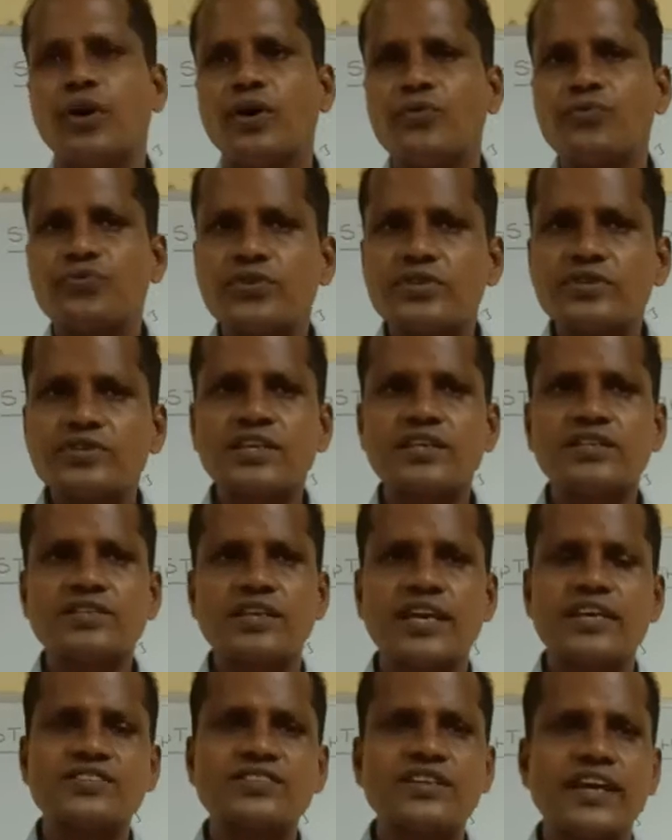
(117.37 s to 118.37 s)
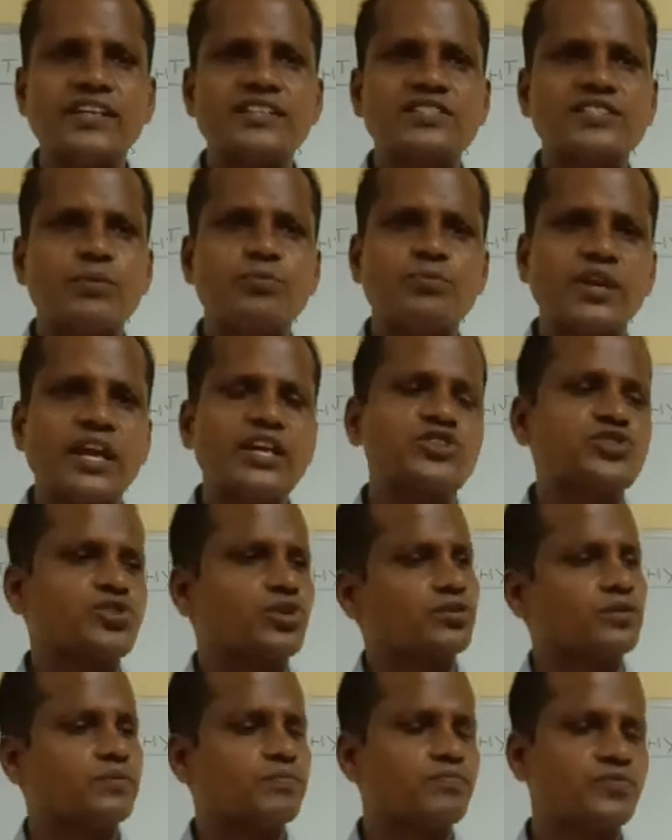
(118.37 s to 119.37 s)
physics, a science of
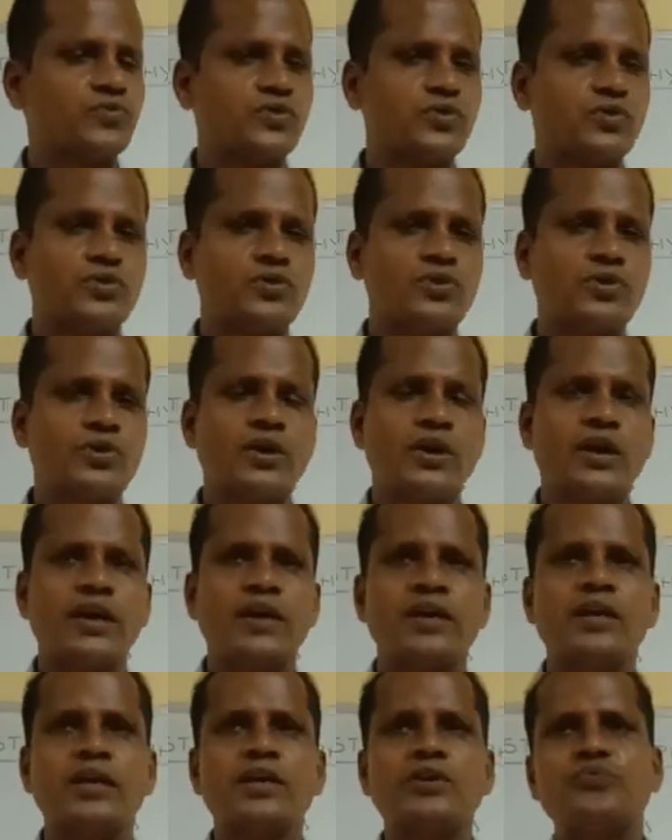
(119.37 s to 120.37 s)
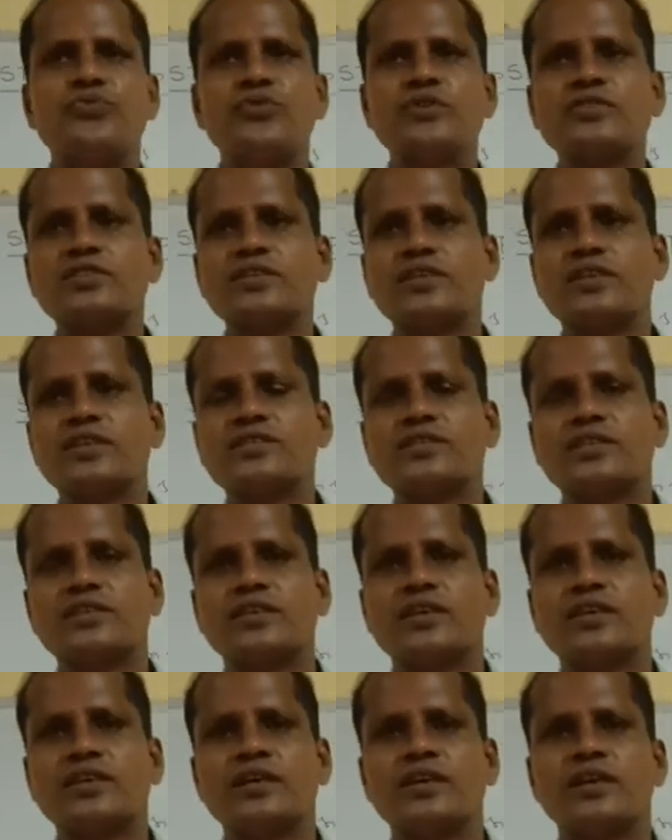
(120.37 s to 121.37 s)
nature. In physics
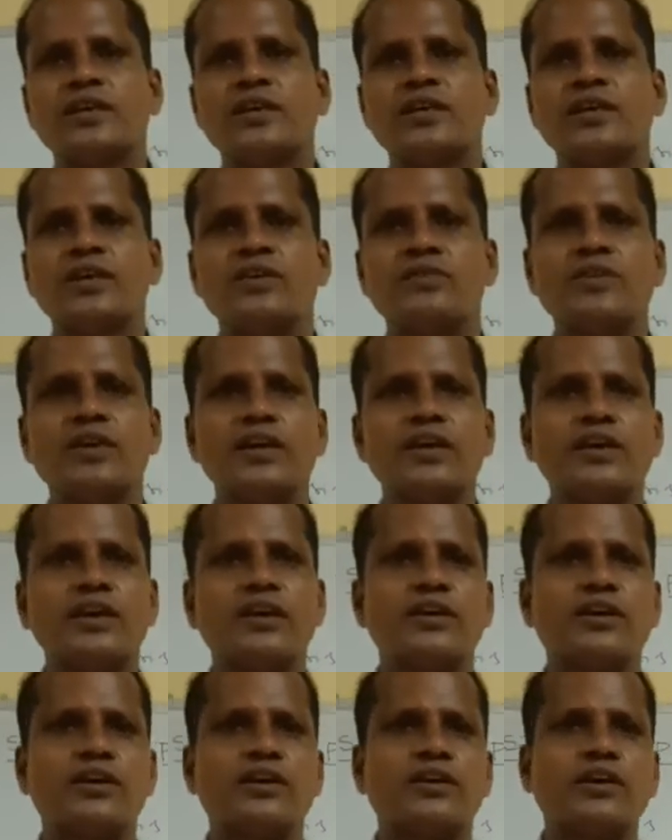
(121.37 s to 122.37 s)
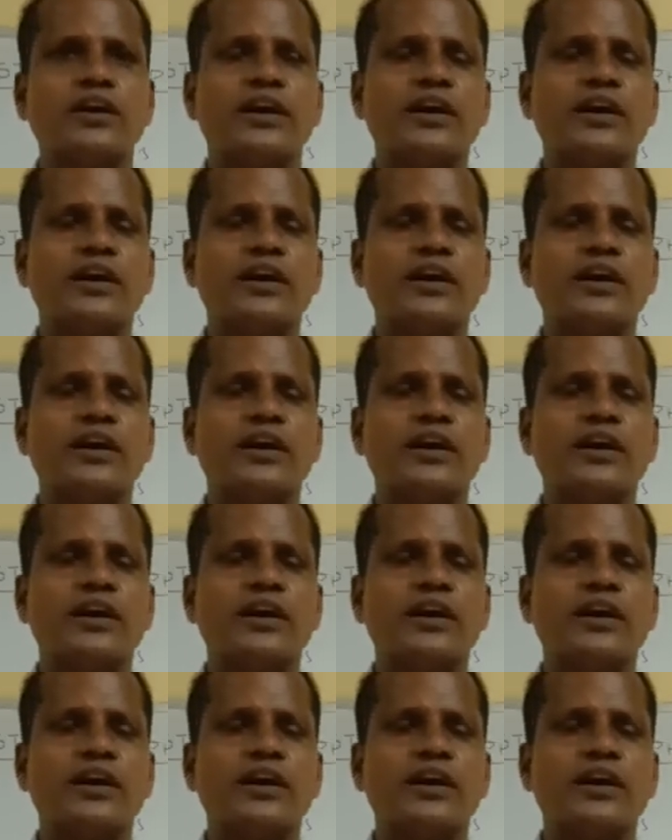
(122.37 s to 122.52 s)
we are